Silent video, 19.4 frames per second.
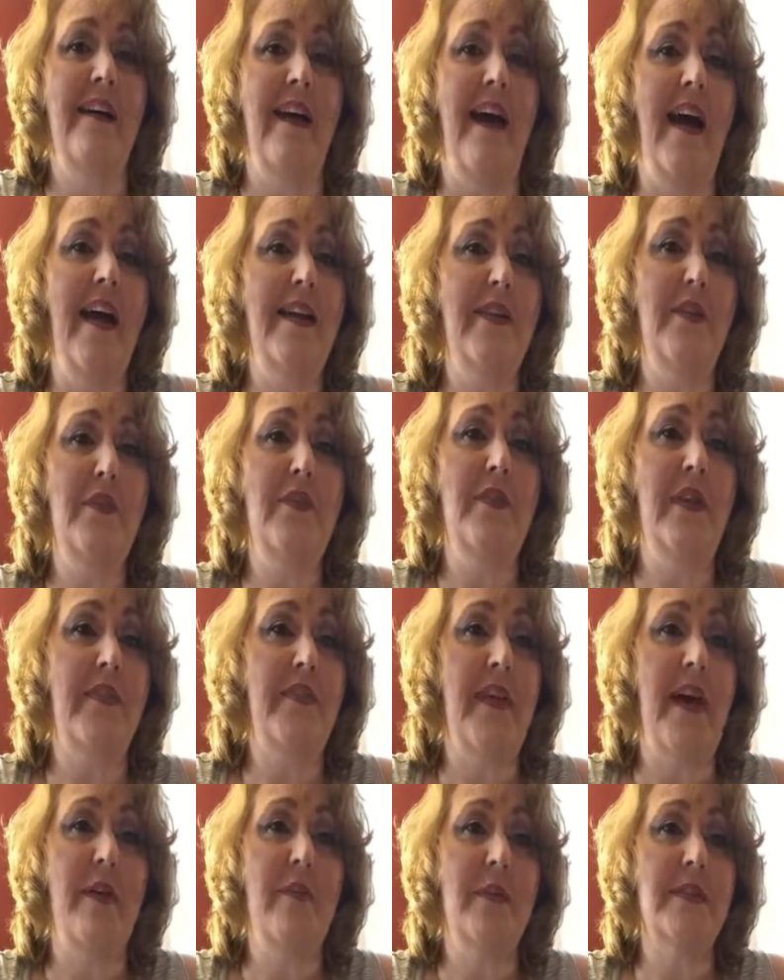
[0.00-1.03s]
Kai knew
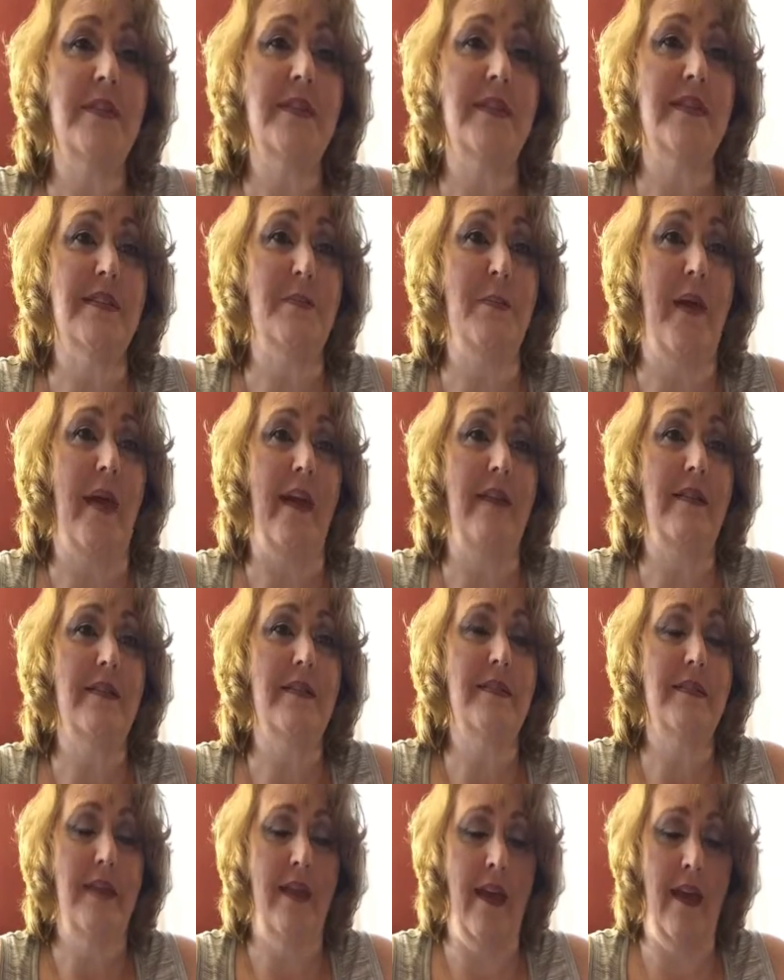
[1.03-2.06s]
that was his
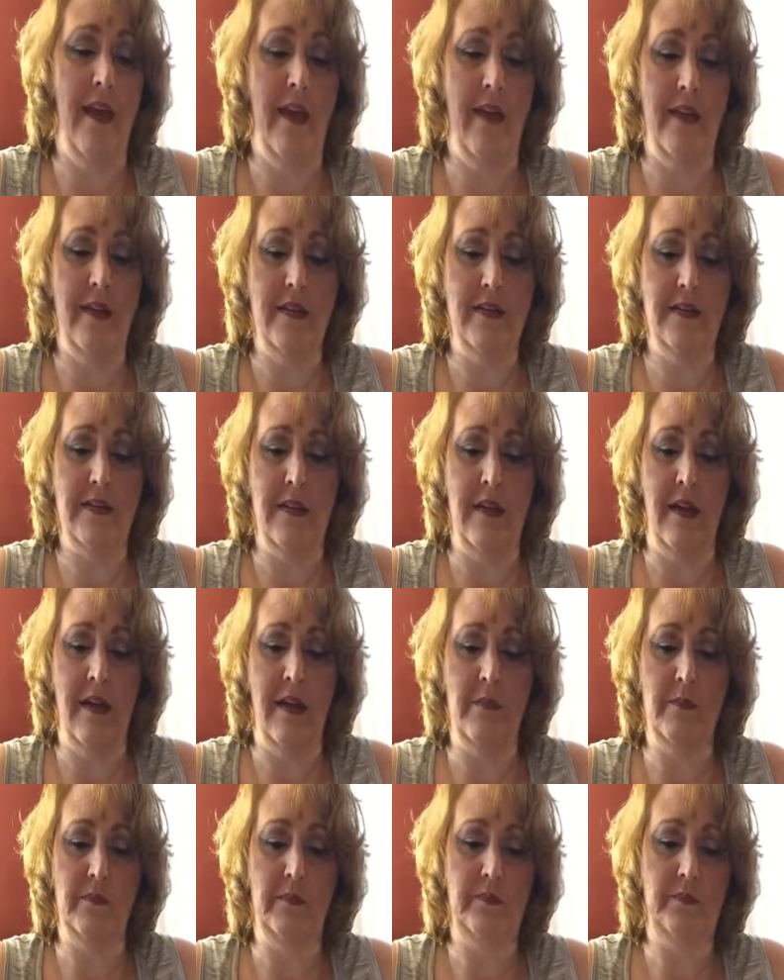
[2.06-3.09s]
mate,
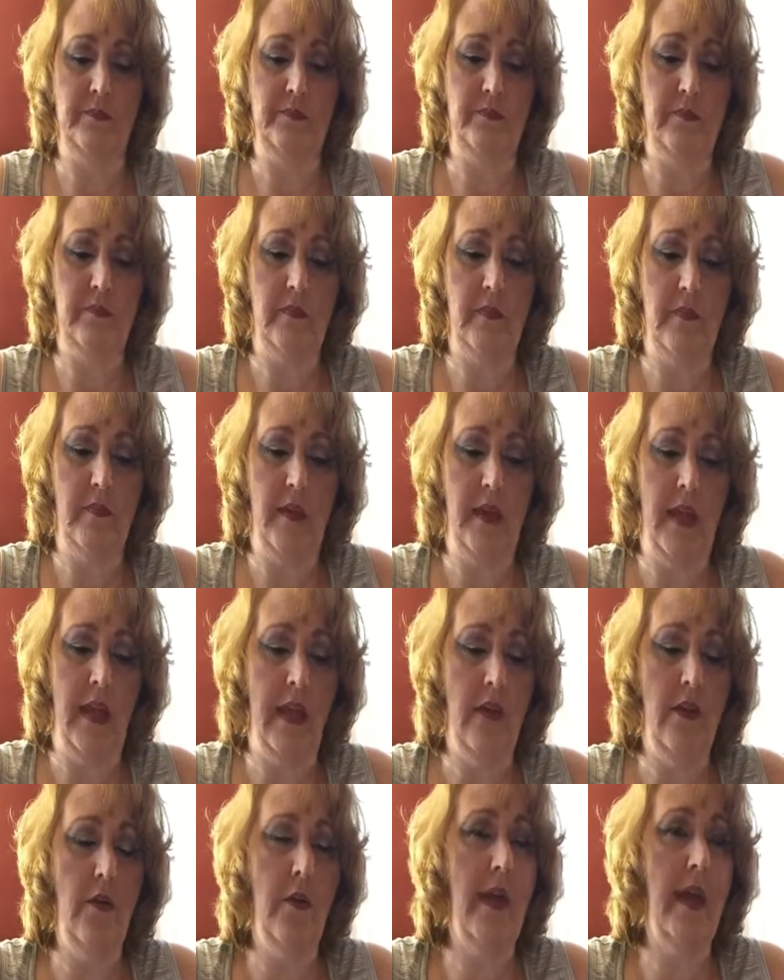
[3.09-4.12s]
and
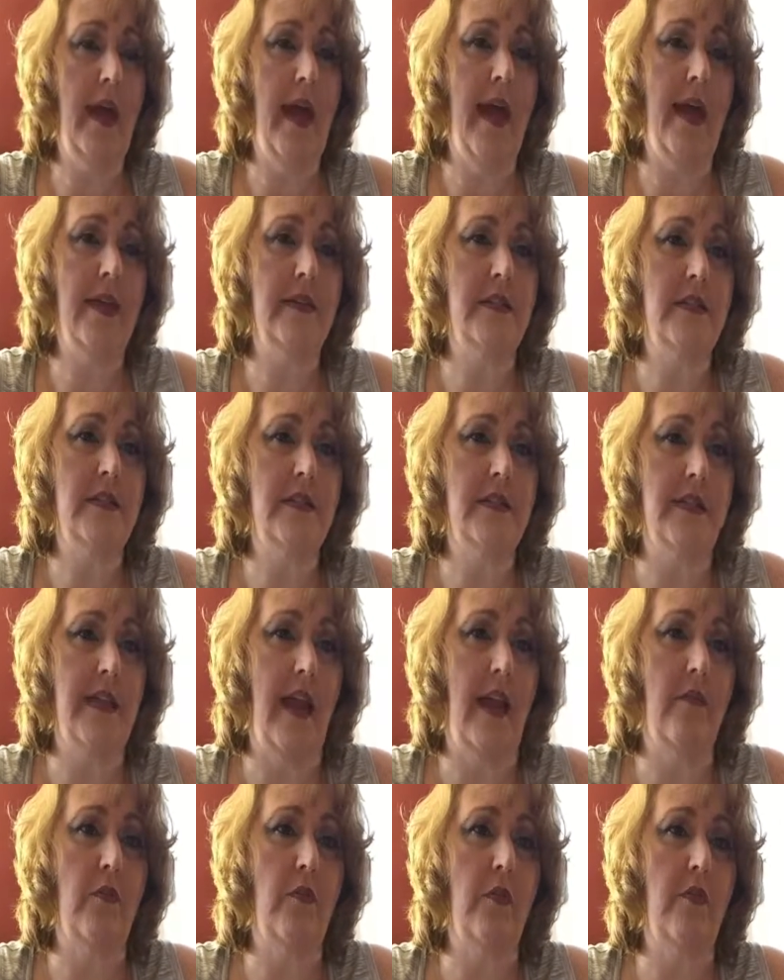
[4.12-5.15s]
he knew he had to
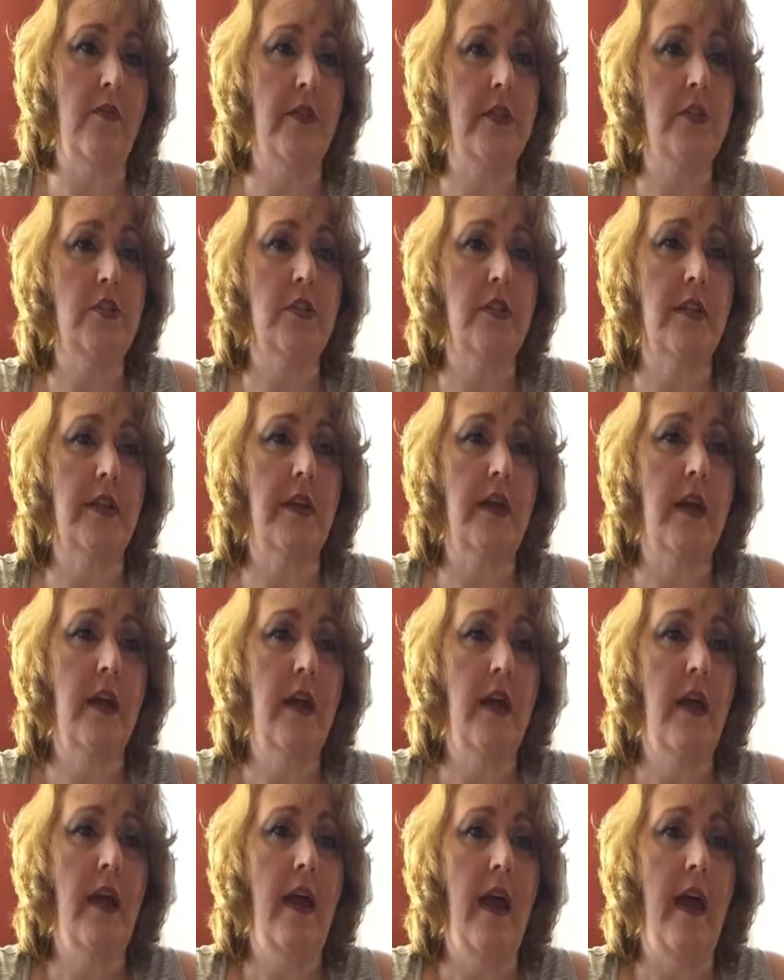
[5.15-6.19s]
save her eventually.
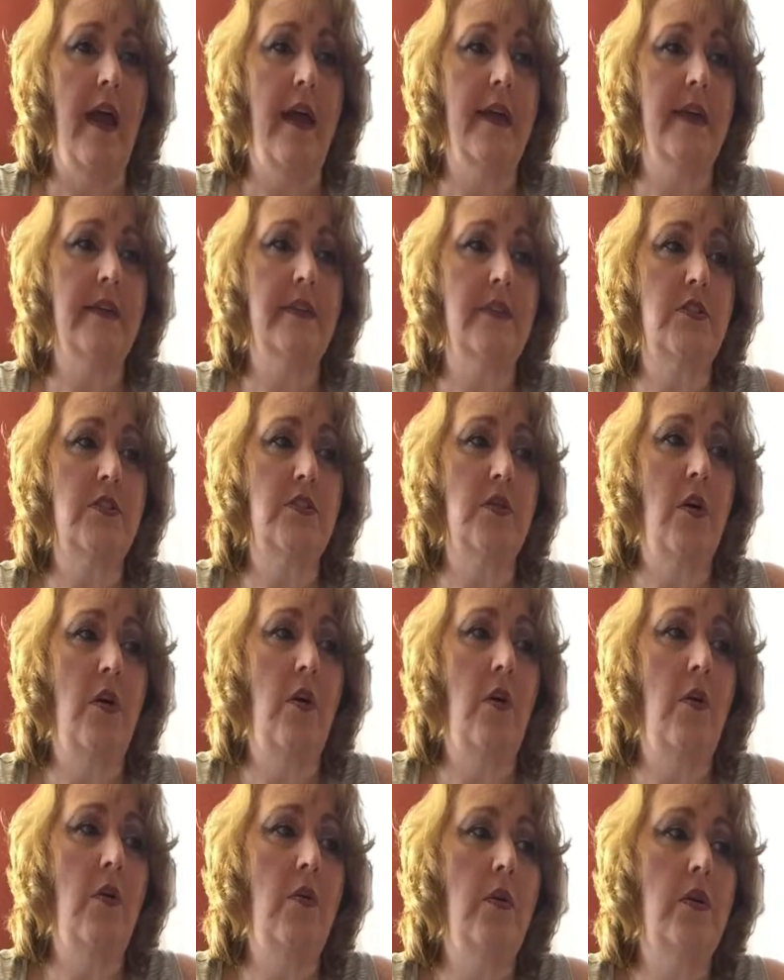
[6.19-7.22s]
And
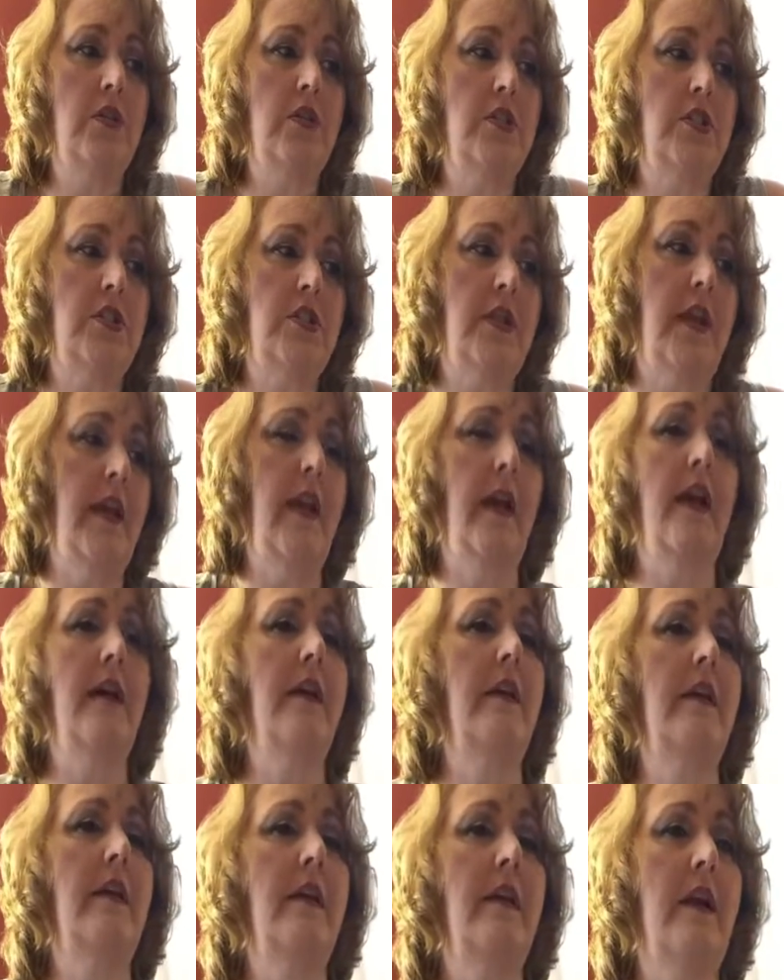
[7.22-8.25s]
so she,
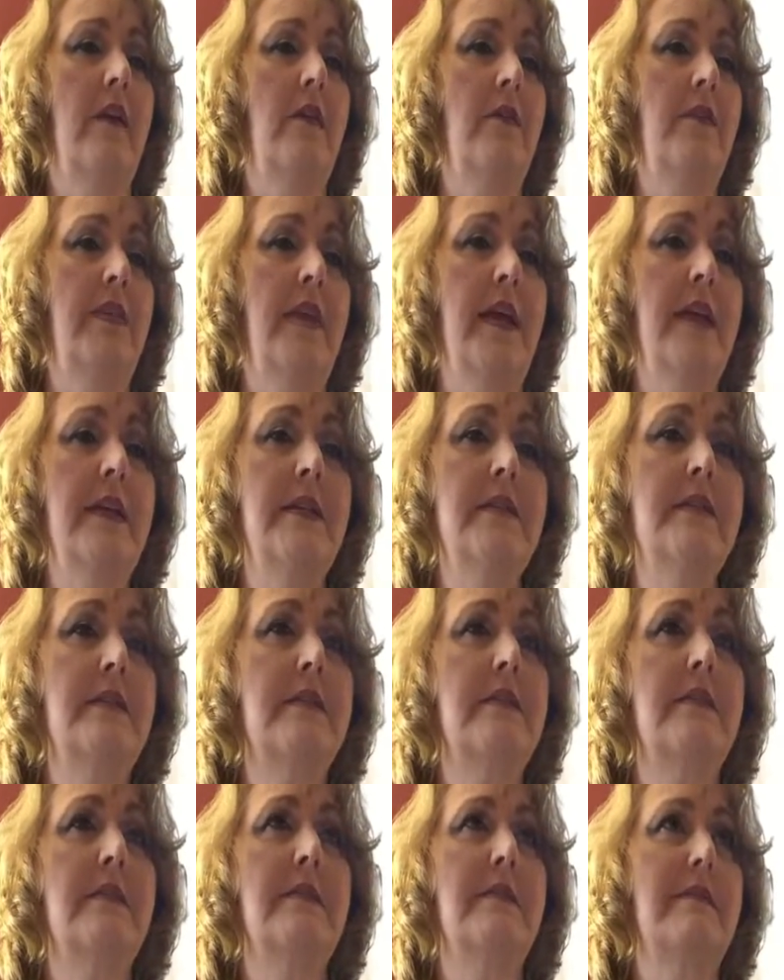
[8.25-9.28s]
you know,
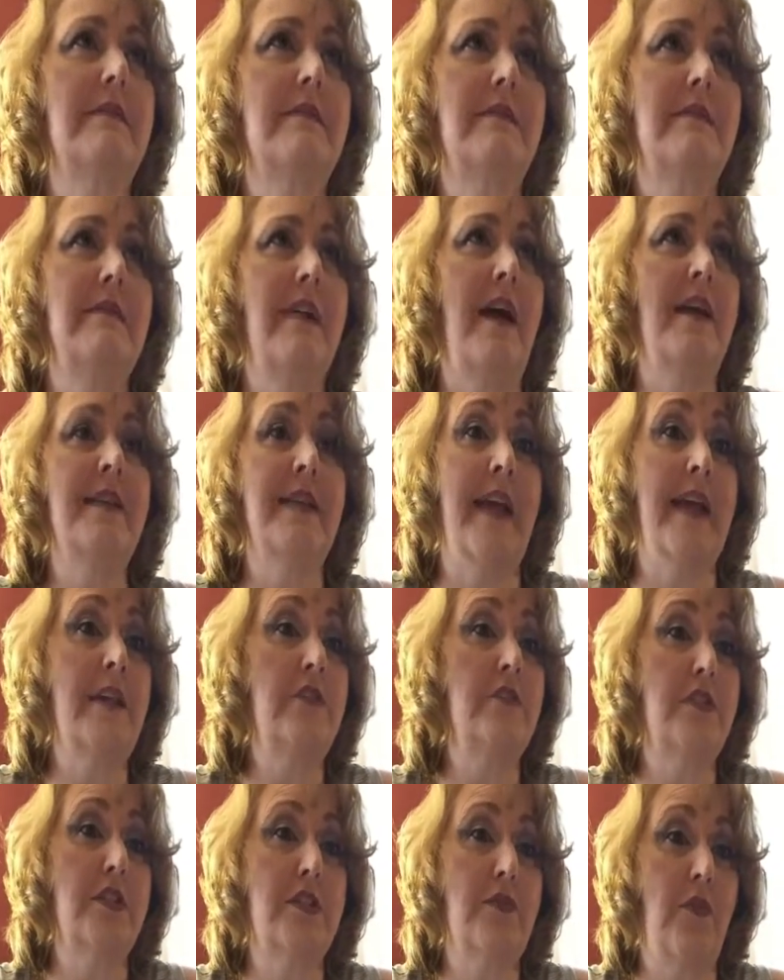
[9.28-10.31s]
things got
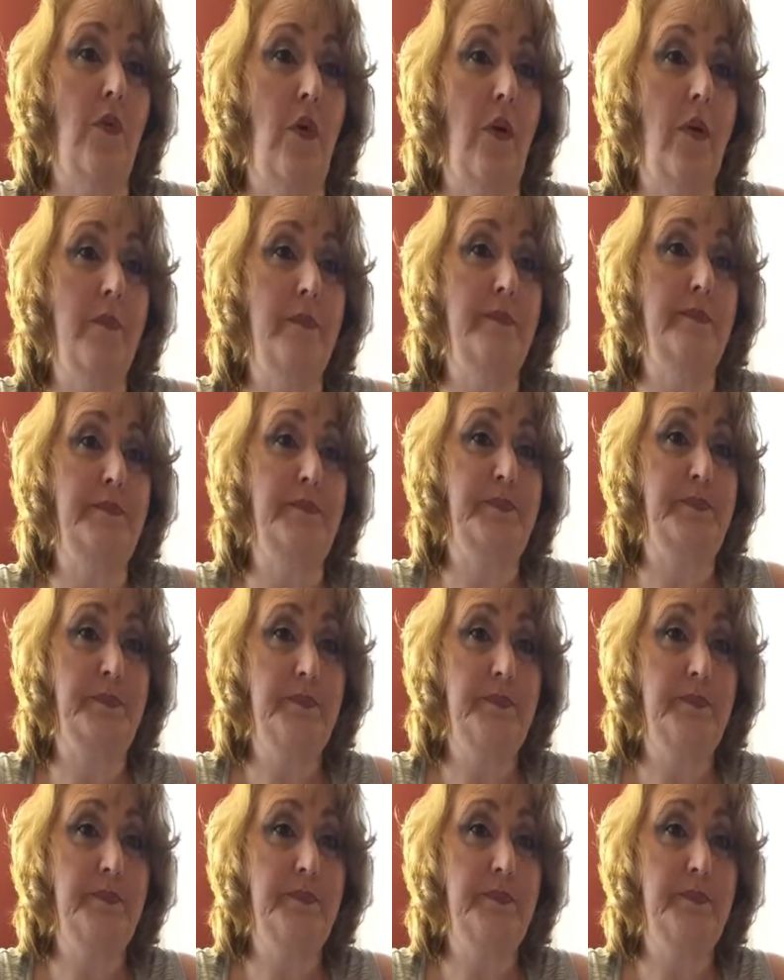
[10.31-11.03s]
dangerous for him,